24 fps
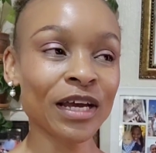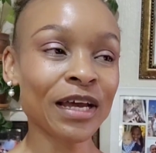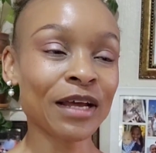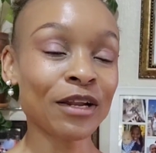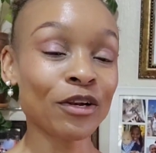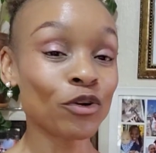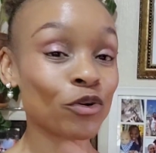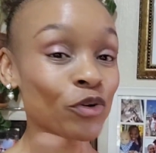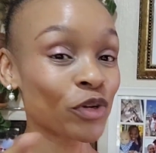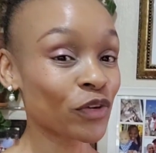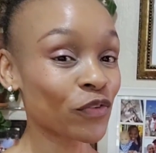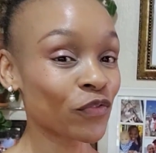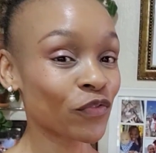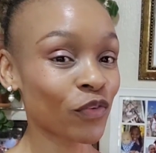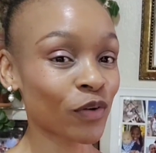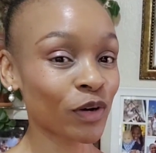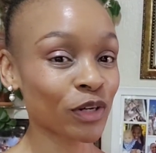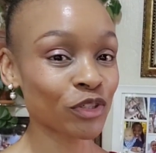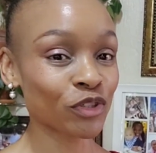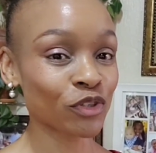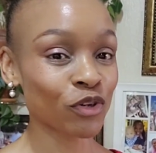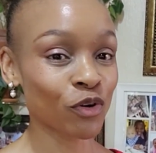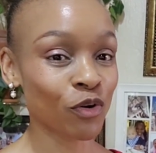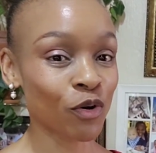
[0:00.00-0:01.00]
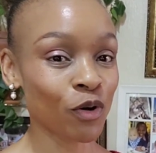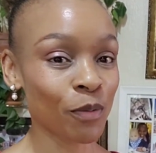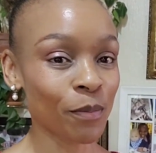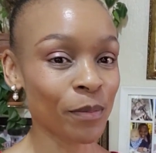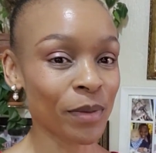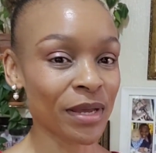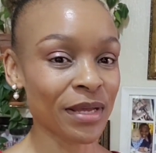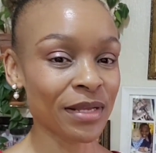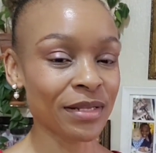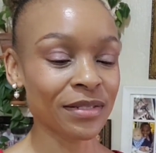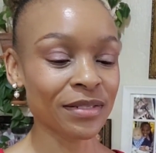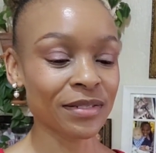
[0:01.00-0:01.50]
Looking forward to your
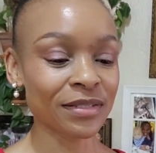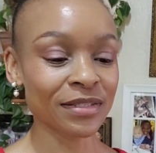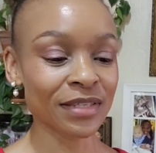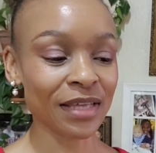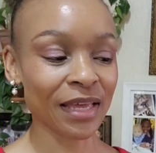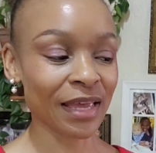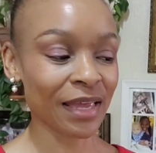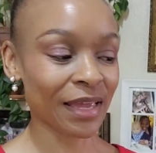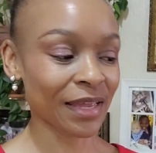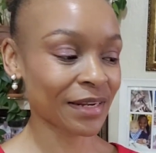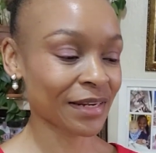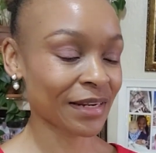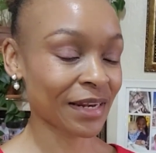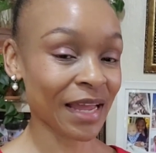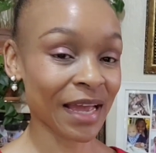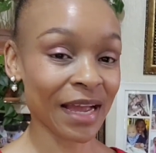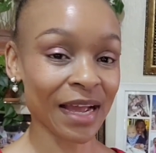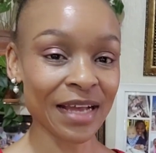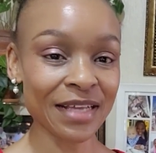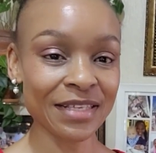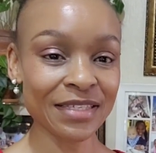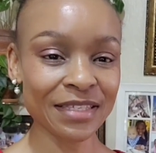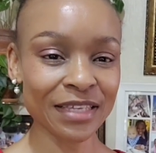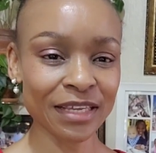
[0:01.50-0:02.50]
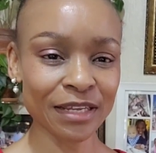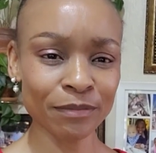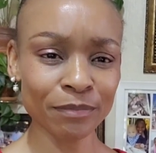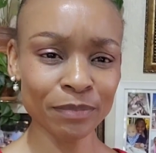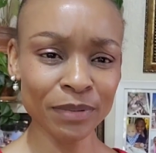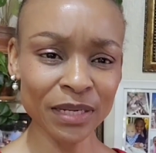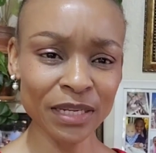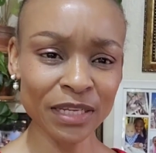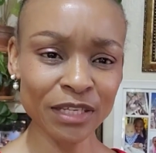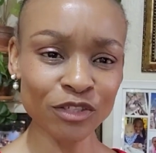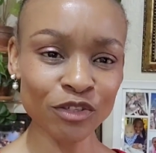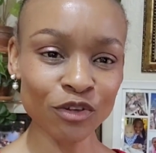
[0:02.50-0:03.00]
comments. And like I said,
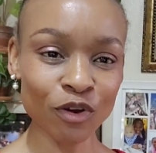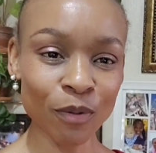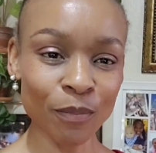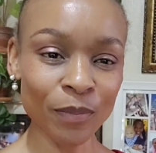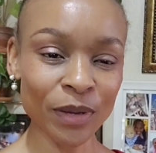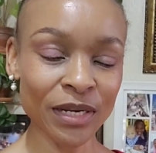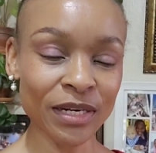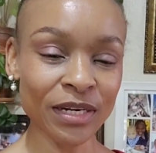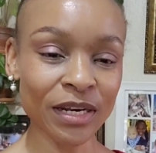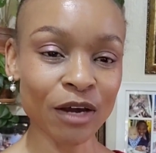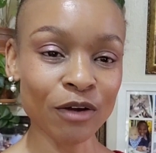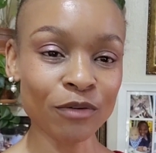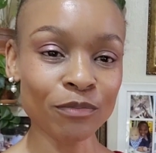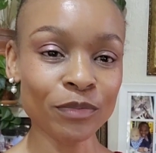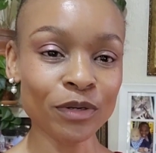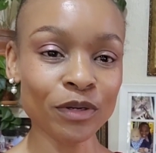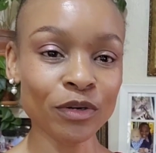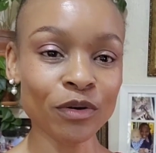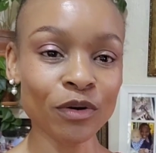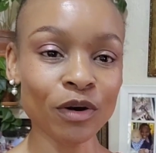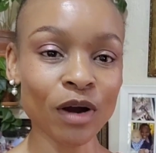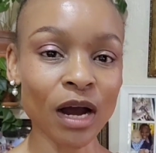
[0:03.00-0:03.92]
please comment down below.